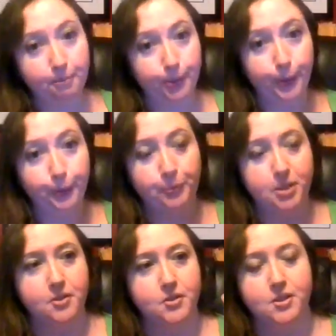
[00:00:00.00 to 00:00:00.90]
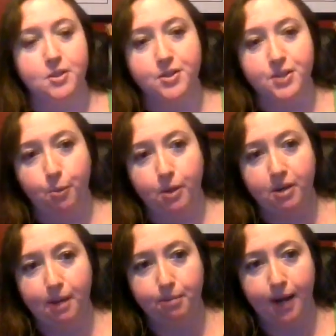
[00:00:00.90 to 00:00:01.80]
bamboo. This is also one
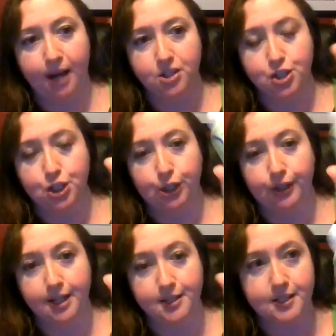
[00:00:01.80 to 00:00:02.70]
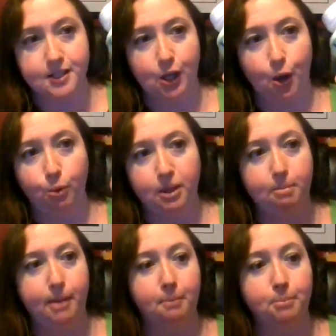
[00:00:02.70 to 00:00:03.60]
of my practitioner things. So
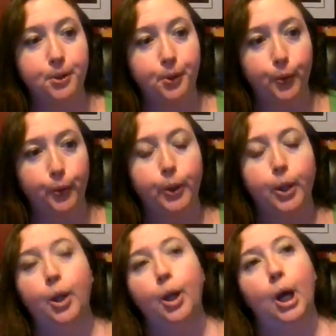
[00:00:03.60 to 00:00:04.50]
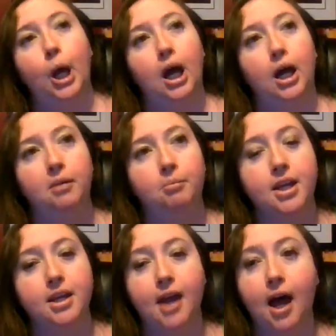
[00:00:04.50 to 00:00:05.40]
with bamboo,
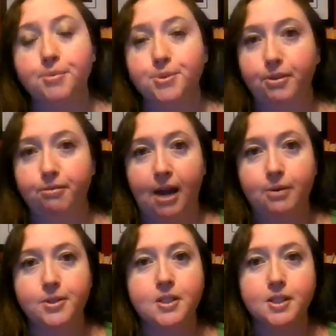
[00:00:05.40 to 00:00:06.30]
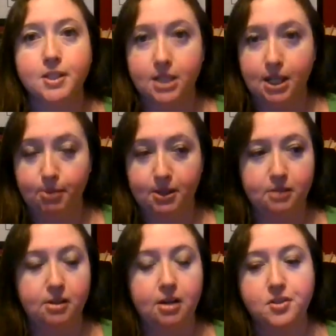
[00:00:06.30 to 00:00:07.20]
it helps with viruses and keeping
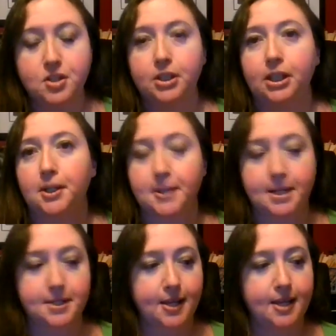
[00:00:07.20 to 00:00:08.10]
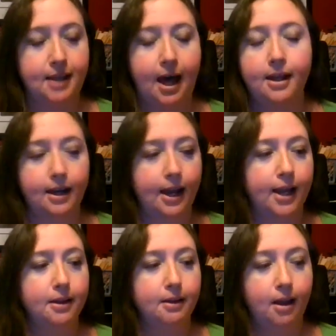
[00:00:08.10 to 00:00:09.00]
the lungs clear and things like that.
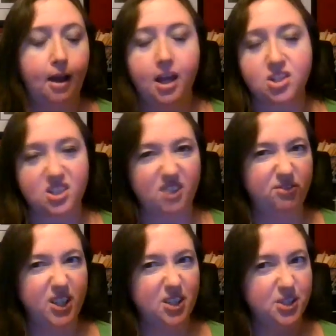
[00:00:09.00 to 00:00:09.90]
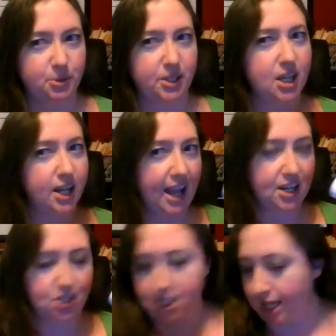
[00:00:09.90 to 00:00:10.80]
And it feels really good. I
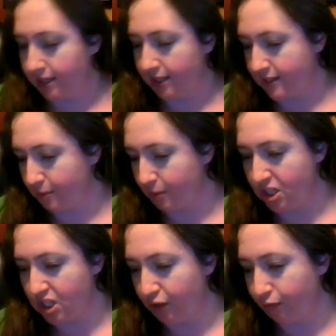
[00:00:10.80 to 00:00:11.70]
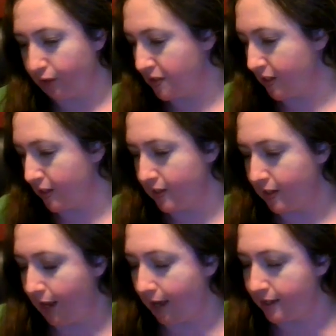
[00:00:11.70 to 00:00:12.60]
actually take this one too. For instance,
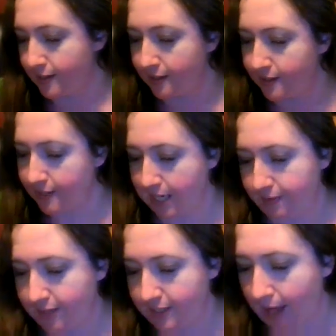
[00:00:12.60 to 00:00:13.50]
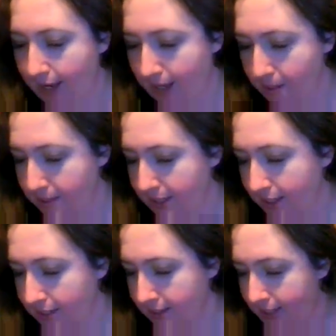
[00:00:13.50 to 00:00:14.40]
as sensitive as I am to
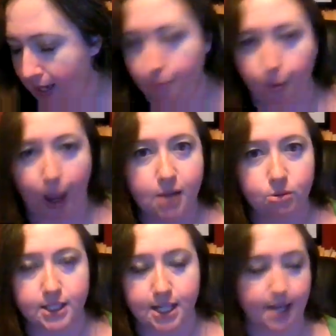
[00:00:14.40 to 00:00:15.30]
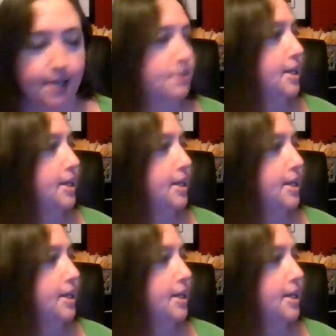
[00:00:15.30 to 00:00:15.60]
things, I really like